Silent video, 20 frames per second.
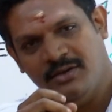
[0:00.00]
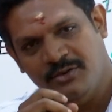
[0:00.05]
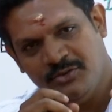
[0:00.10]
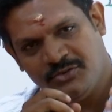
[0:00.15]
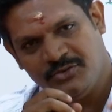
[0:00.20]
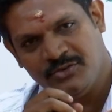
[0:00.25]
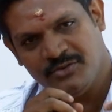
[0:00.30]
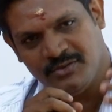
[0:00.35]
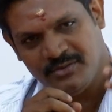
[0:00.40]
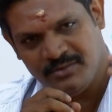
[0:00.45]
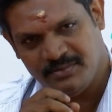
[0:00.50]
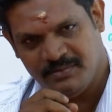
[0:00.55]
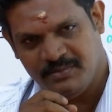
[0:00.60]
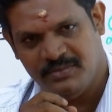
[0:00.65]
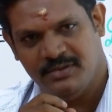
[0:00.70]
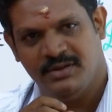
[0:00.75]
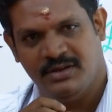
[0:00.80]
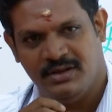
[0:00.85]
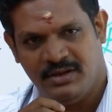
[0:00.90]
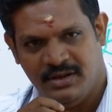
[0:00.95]
I used to
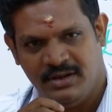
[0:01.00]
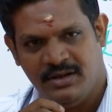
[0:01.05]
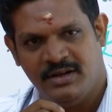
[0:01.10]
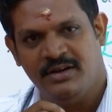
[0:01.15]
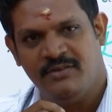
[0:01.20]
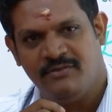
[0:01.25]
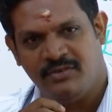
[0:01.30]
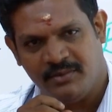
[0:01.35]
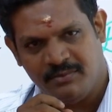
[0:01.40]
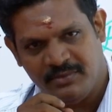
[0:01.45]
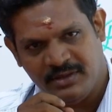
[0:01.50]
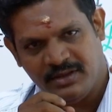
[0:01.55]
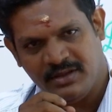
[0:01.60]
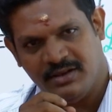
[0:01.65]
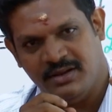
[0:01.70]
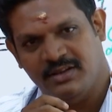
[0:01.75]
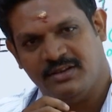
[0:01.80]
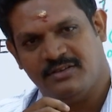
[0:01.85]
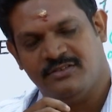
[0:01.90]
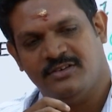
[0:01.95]
learn from the
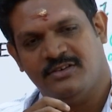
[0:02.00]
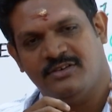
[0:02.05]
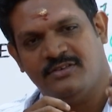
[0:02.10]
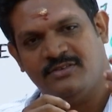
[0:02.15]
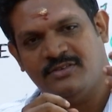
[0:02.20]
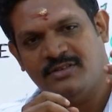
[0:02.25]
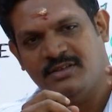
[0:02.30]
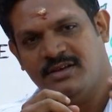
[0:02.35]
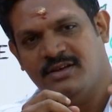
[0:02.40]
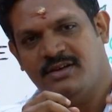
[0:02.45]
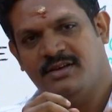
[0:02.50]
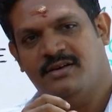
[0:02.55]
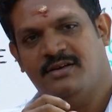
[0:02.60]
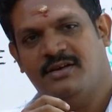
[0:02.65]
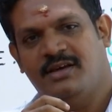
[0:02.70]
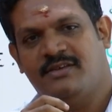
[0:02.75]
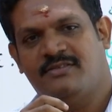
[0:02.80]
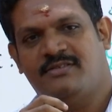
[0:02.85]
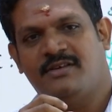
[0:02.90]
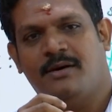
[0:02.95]
lectures,
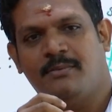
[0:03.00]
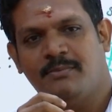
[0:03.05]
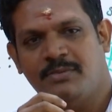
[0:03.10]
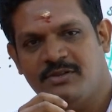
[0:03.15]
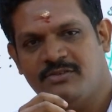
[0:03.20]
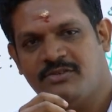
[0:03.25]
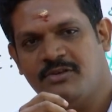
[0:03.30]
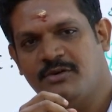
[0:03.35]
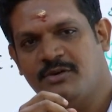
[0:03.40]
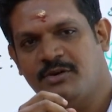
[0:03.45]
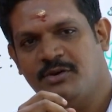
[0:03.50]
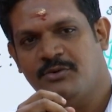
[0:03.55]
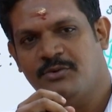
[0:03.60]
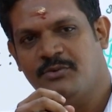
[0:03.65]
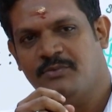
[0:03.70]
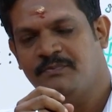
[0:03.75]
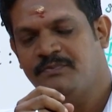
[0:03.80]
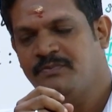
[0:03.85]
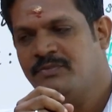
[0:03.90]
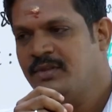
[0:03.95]
examples you give.